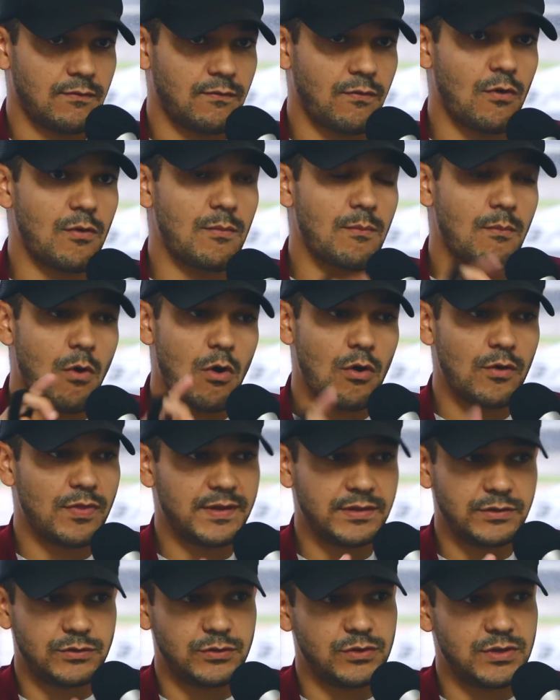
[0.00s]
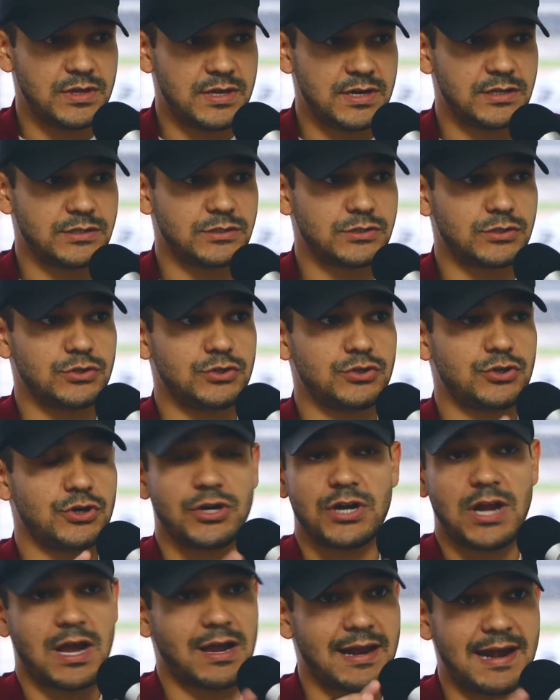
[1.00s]
For more than 2 years,
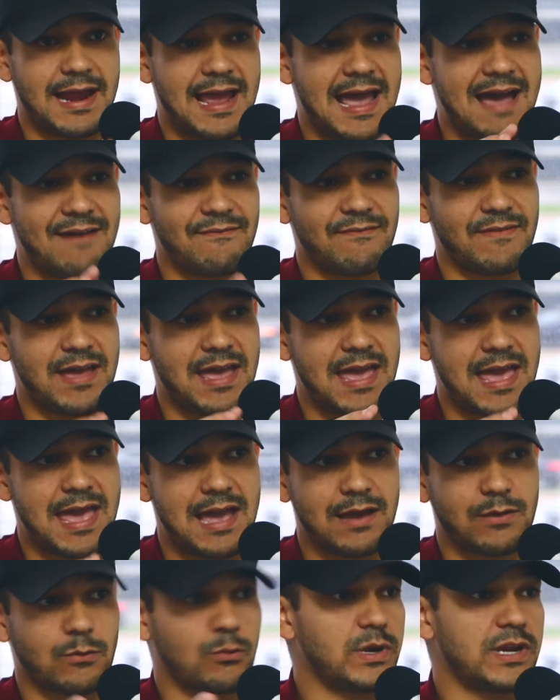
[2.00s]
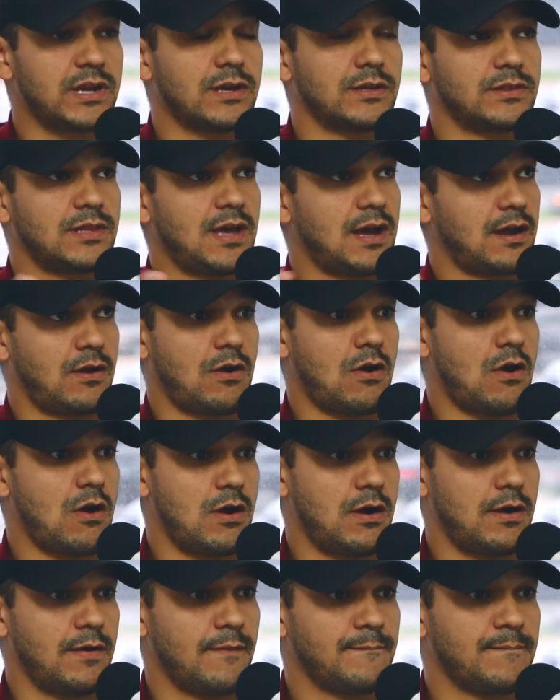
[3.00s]
you're not going to have equity on that
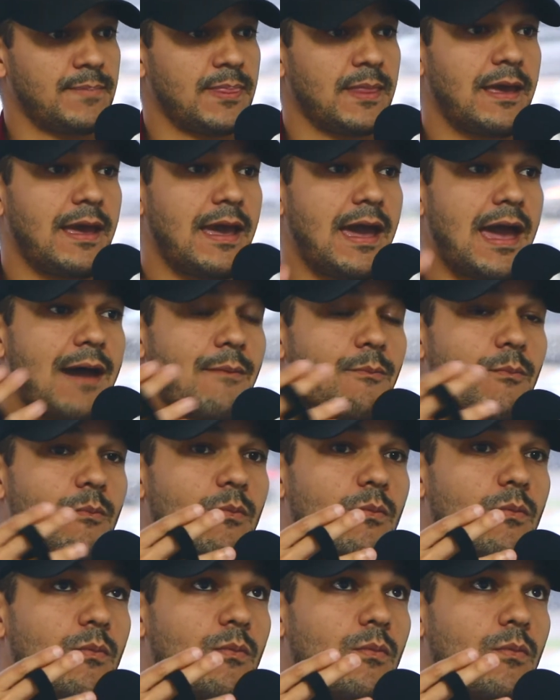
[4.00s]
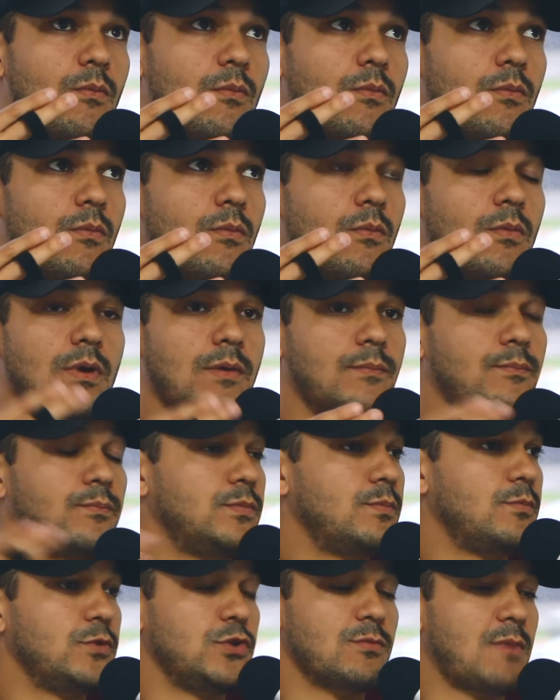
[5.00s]
car. And
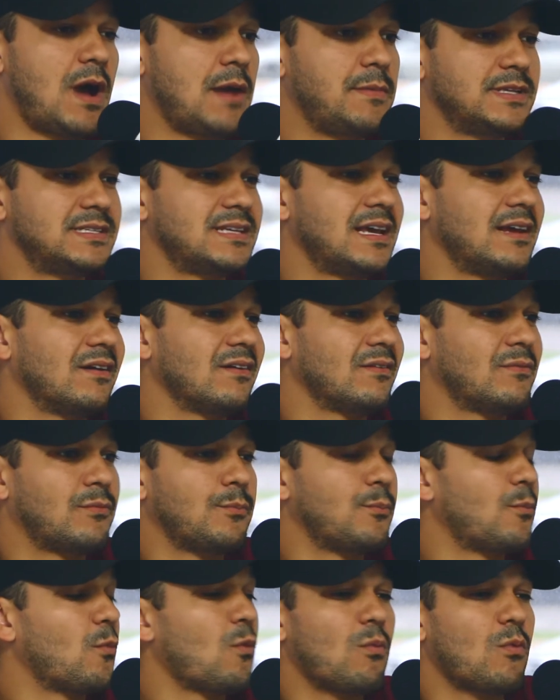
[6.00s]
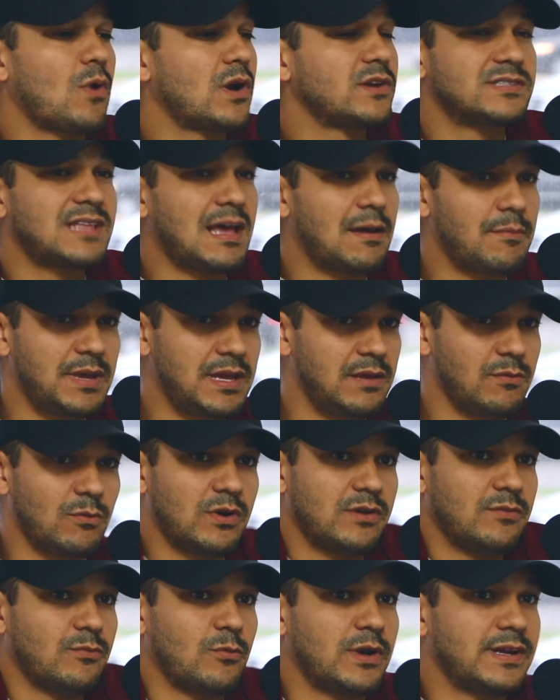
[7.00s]
you might be saying, what does that mean?
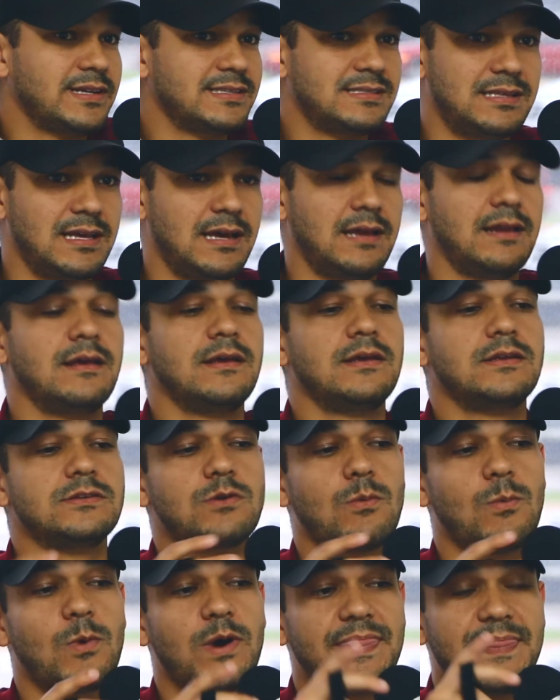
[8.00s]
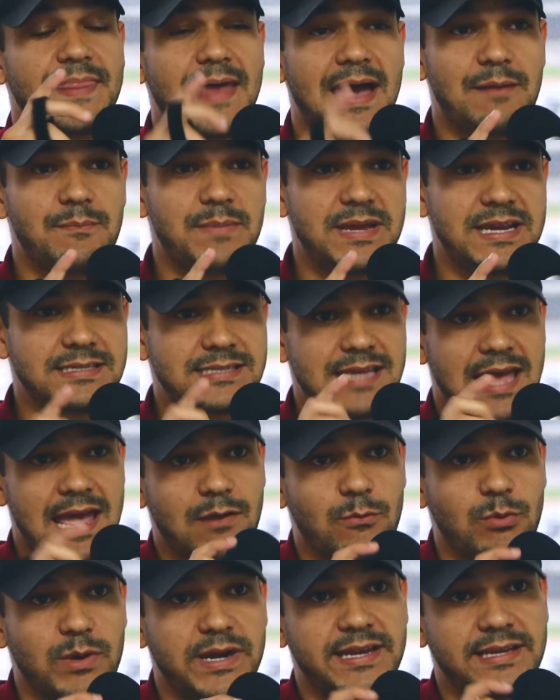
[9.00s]
What is that? So what that means,
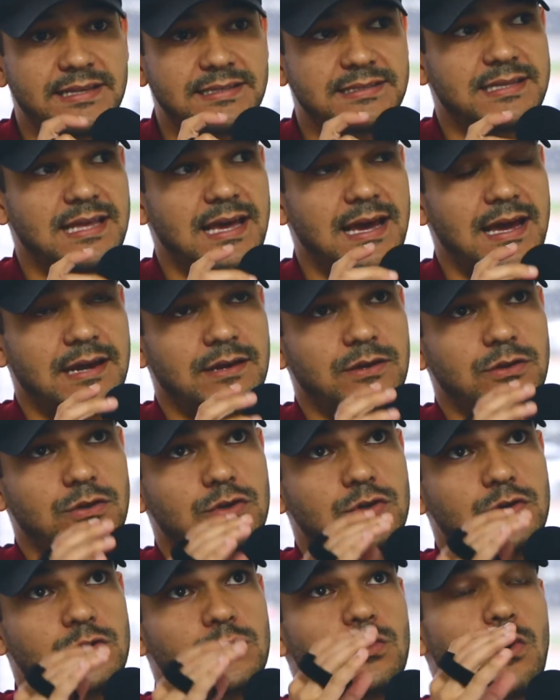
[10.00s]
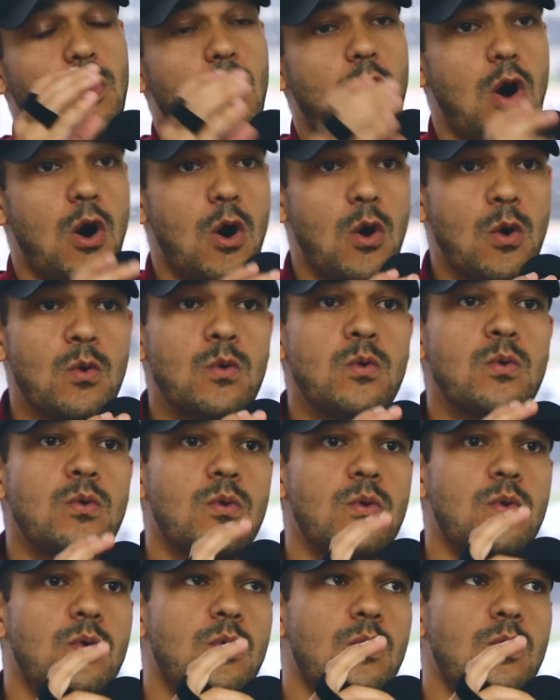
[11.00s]
equity is that you owe